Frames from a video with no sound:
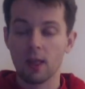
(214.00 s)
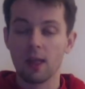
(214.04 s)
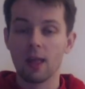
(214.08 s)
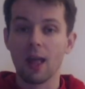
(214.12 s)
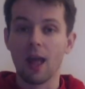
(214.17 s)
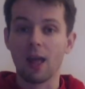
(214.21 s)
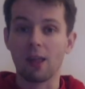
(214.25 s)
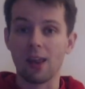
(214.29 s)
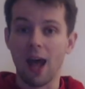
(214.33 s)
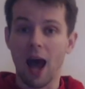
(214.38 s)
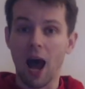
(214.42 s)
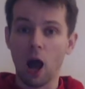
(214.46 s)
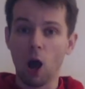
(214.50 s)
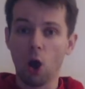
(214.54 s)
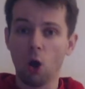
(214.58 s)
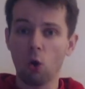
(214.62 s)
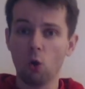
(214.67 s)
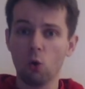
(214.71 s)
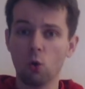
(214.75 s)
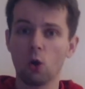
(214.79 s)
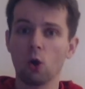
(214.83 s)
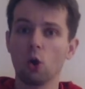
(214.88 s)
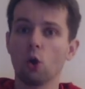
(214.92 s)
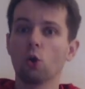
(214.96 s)
And
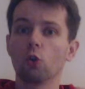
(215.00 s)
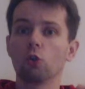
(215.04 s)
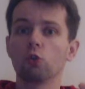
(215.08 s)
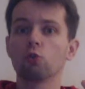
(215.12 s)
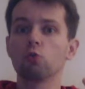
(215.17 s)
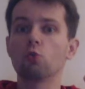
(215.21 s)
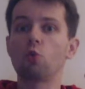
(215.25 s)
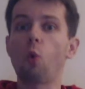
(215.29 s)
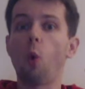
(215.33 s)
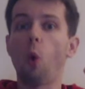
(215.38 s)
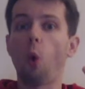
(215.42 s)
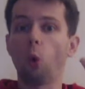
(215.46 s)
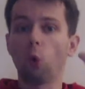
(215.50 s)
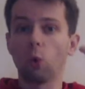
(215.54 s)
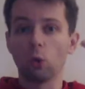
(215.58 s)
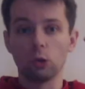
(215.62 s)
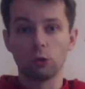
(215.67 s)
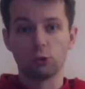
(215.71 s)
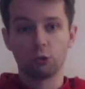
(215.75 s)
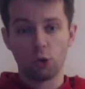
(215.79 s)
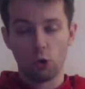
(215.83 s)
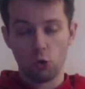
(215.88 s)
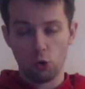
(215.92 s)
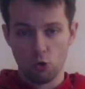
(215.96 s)
how do all
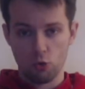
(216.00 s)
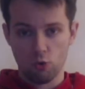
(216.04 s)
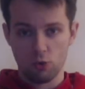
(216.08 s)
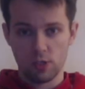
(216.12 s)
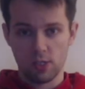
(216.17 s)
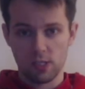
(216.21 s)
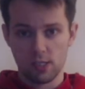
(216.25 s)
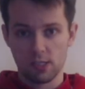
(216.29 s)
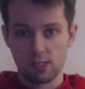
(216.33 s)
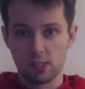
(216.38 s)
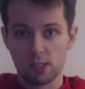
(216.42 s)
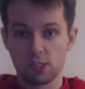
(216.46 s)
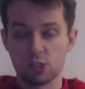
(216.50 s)
those